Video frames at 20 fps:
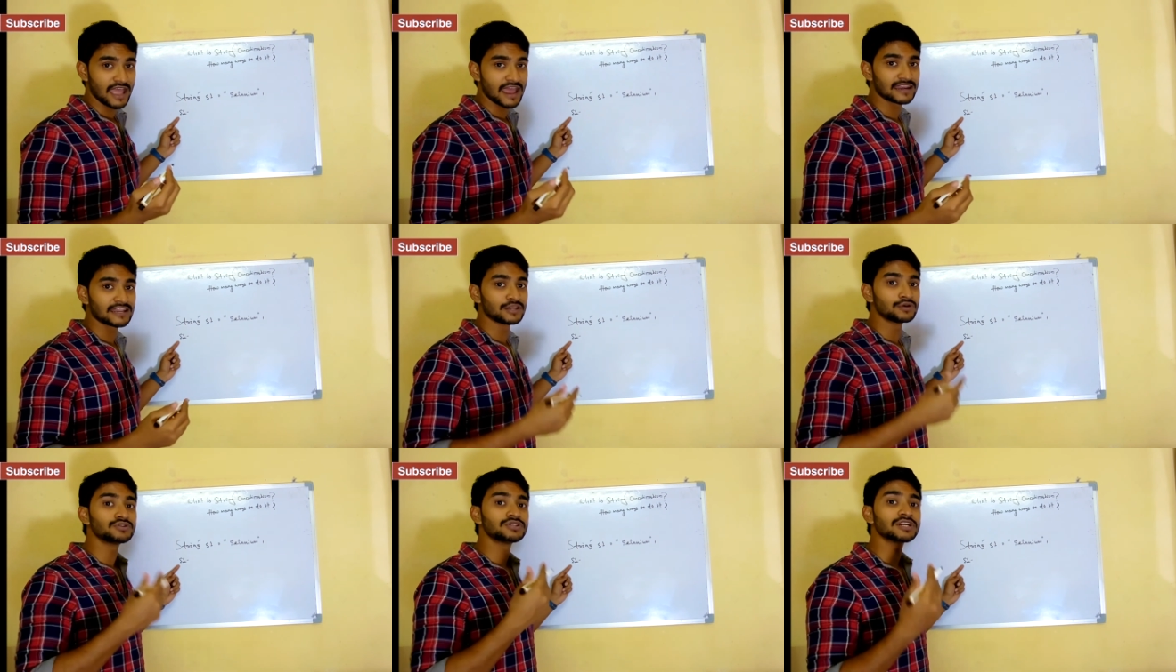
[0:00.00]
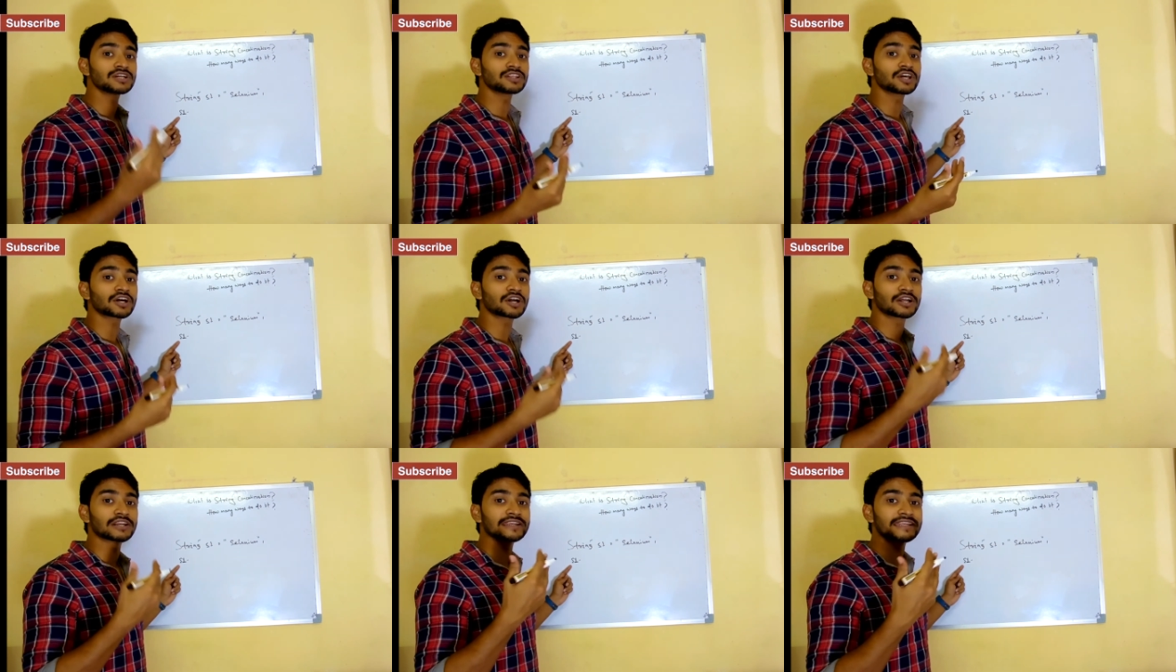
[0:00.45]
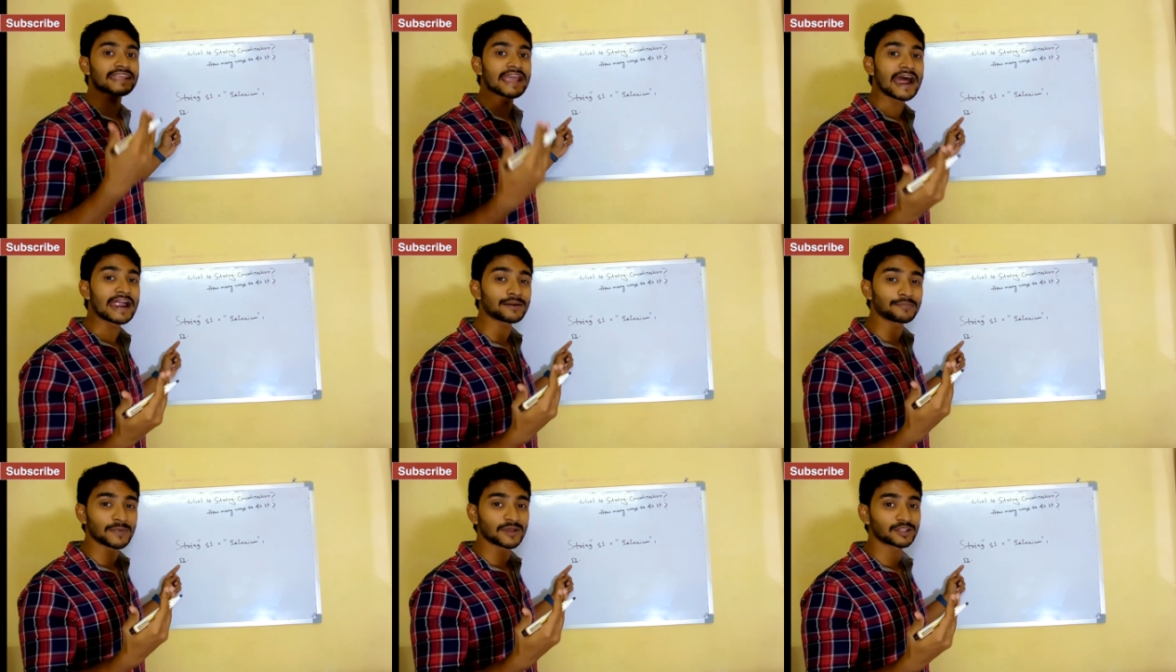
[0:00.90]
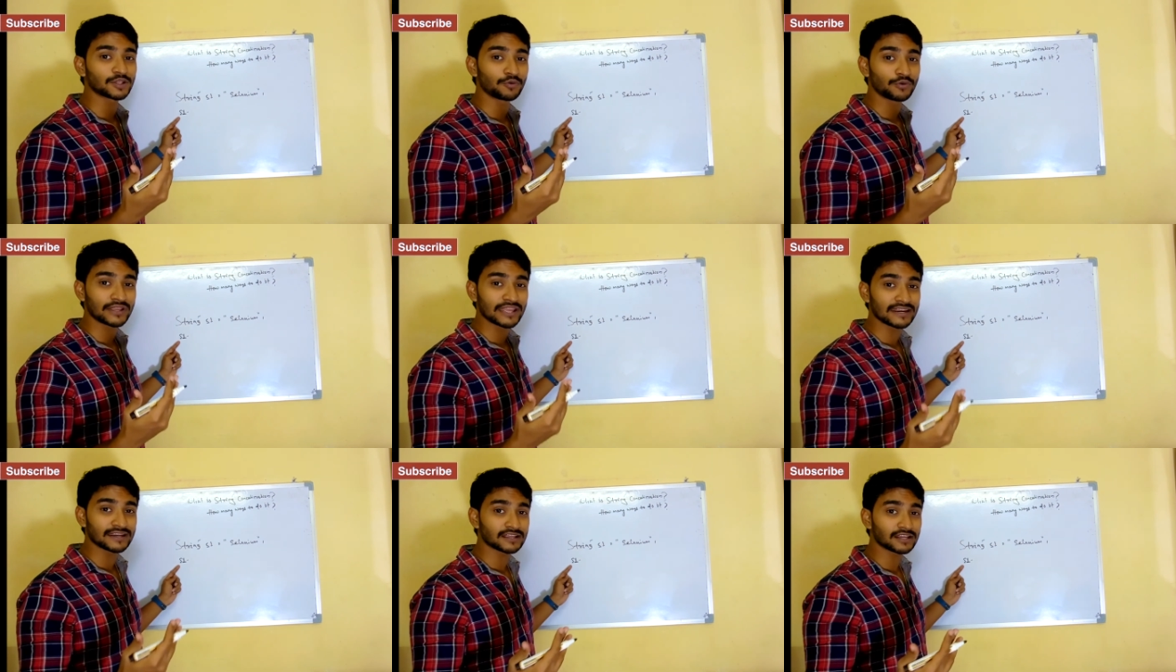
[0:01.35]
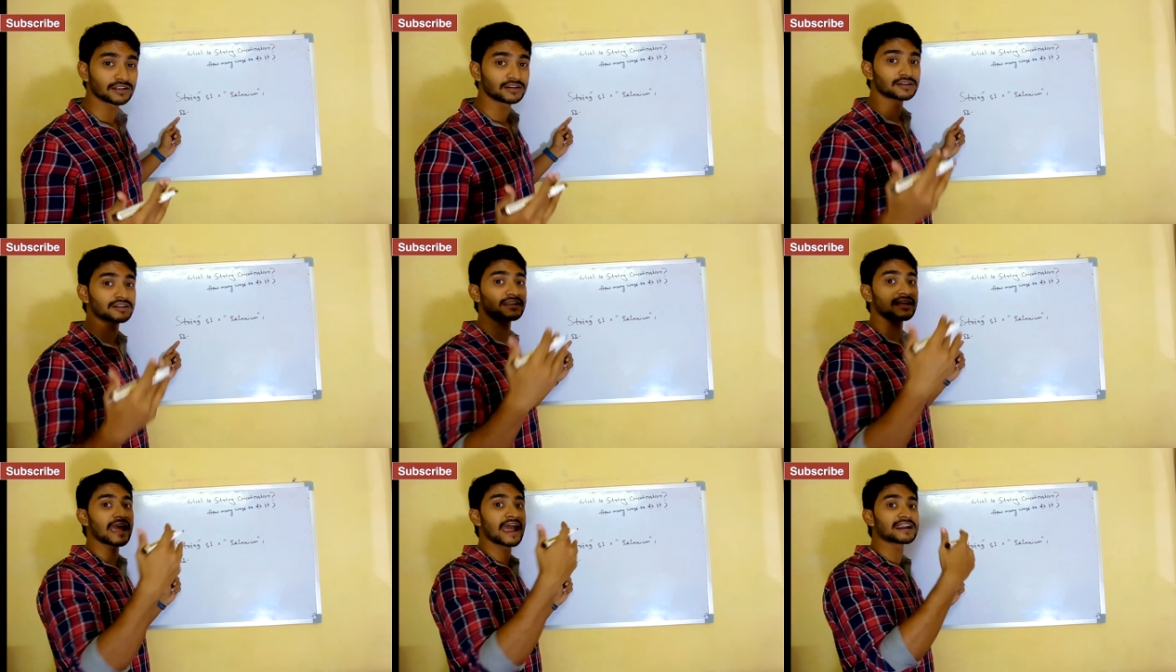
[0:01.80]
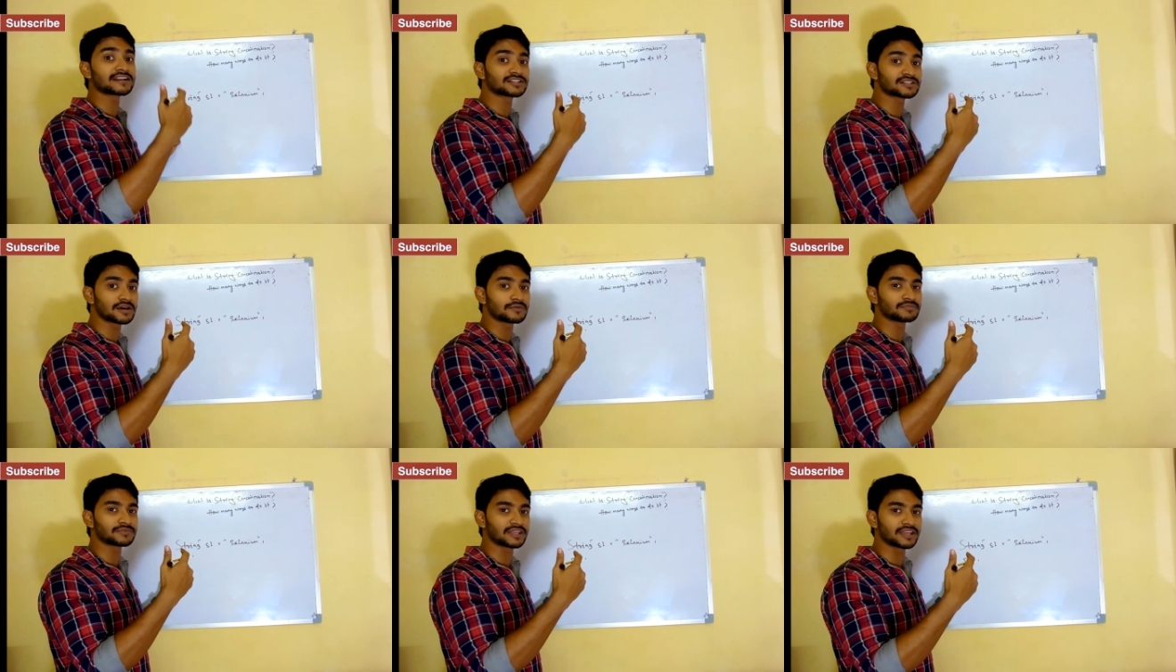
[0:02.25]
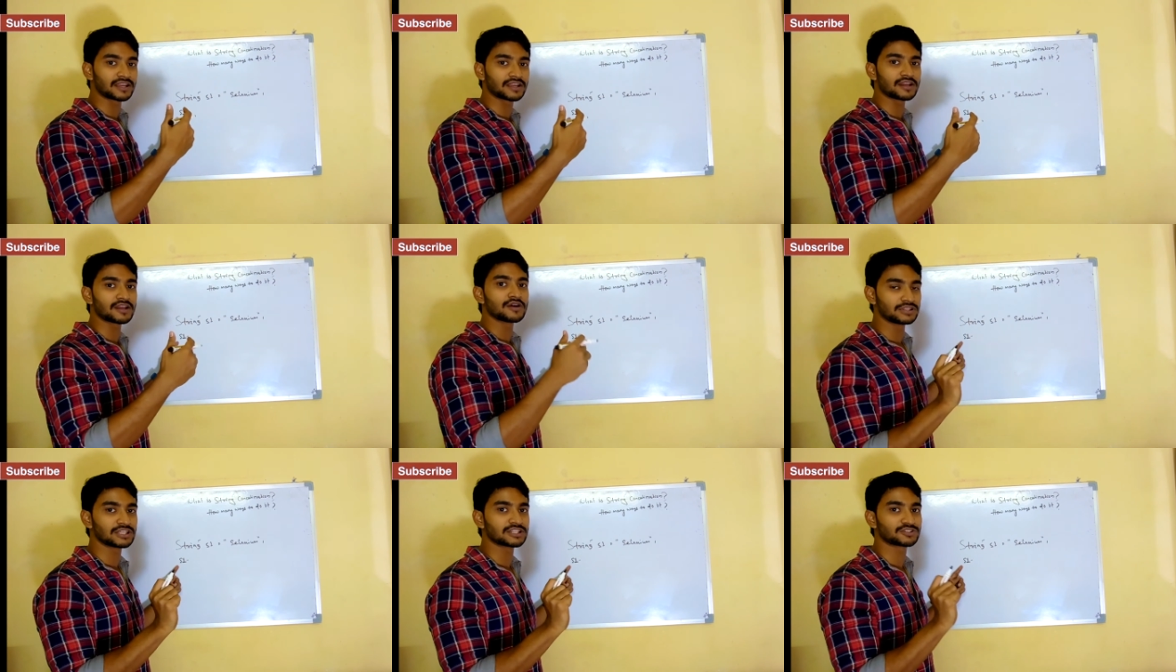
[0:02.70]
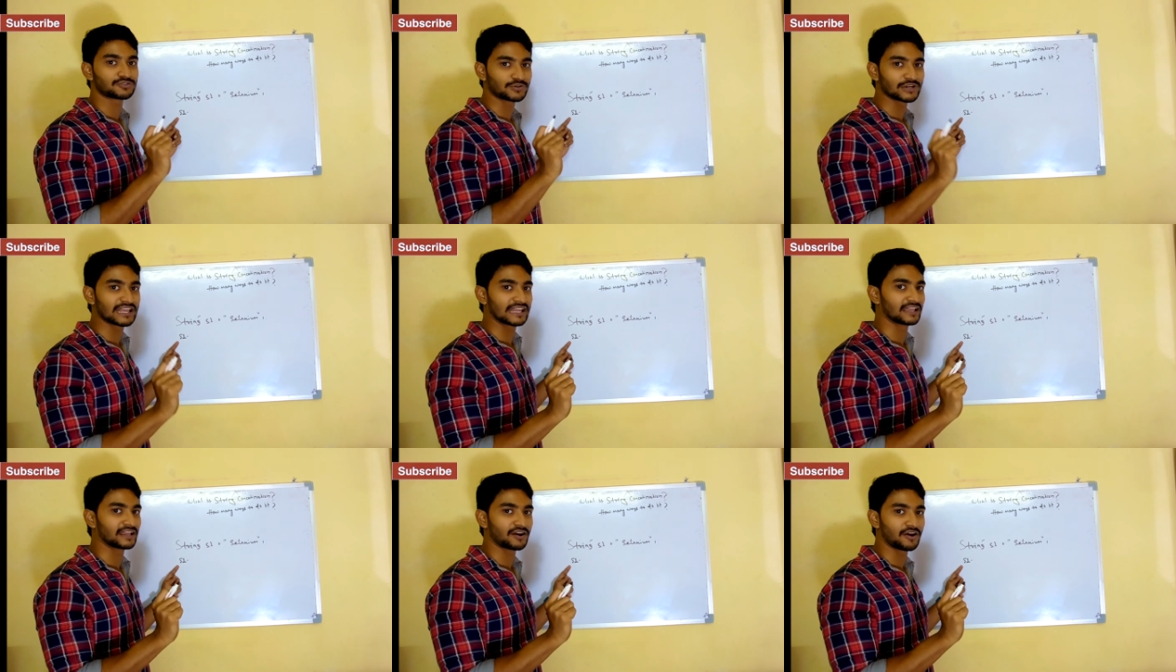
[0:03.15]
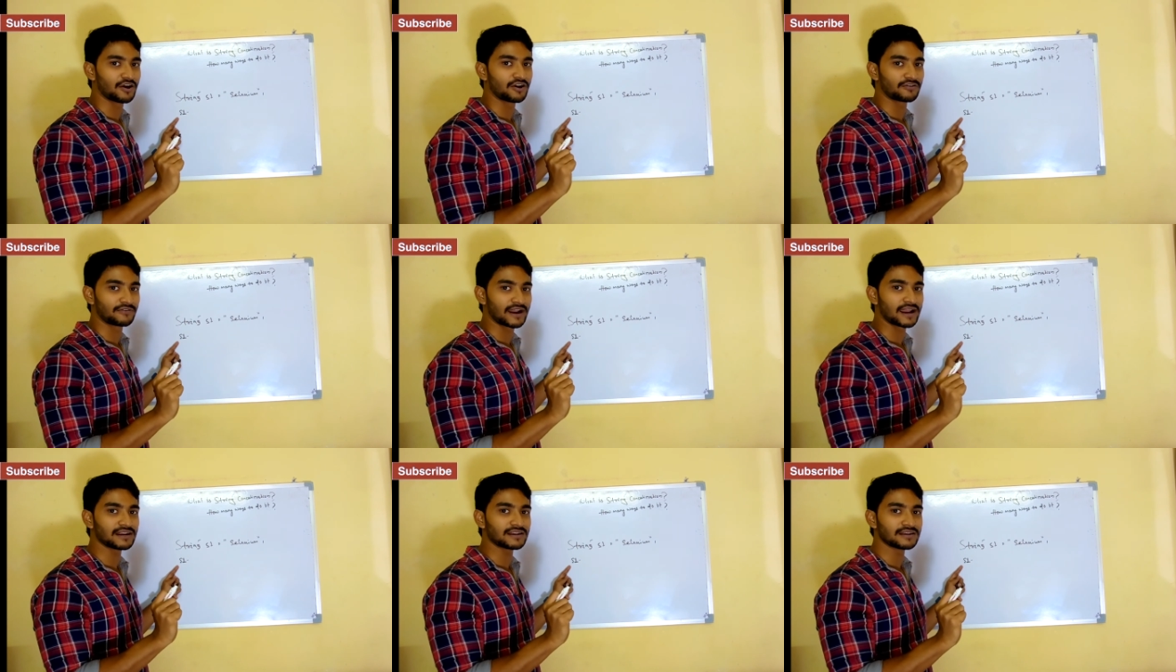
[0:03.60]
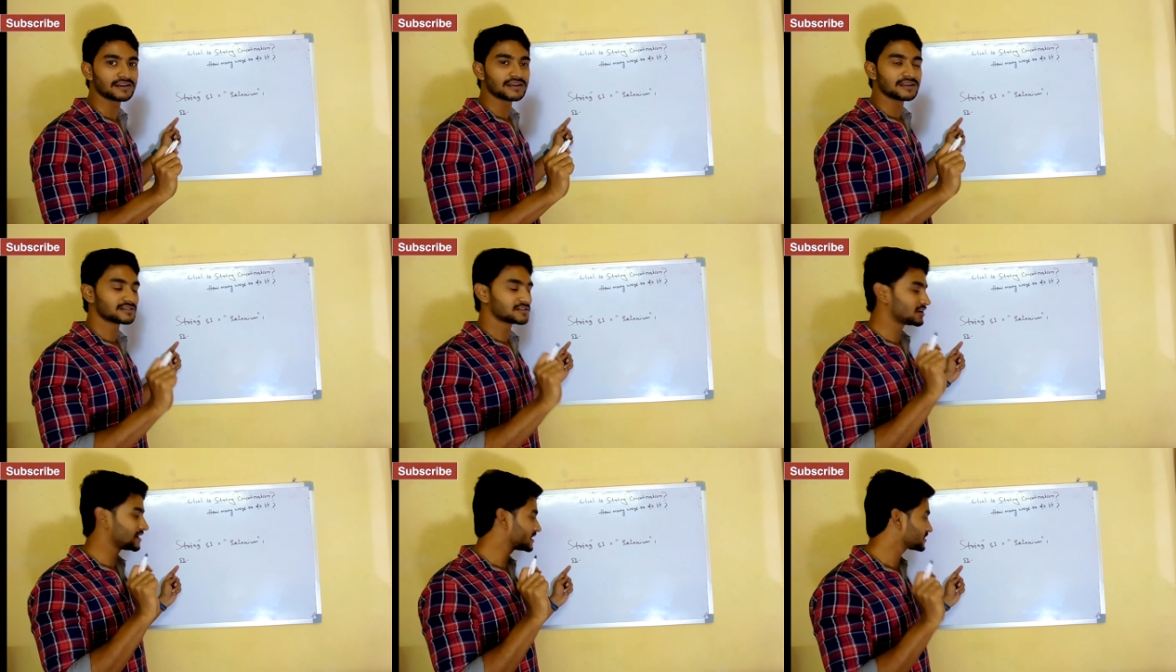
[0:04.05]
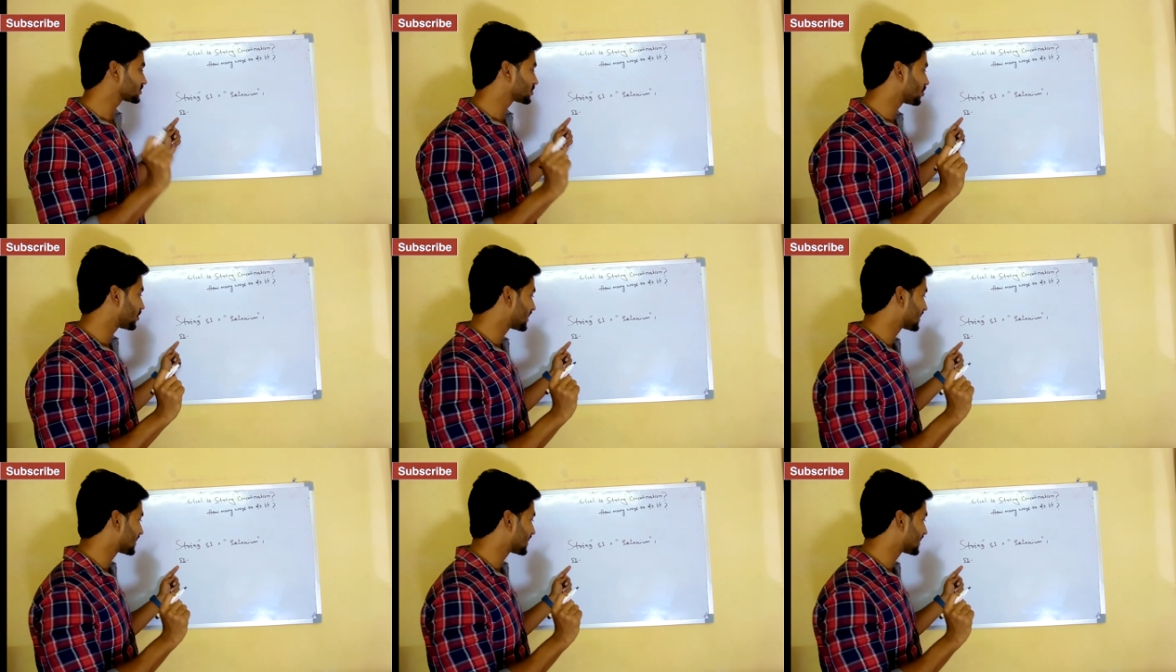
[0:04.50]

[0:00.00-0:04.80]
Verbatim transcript: and using the concat method we can concat something with a string alright so let's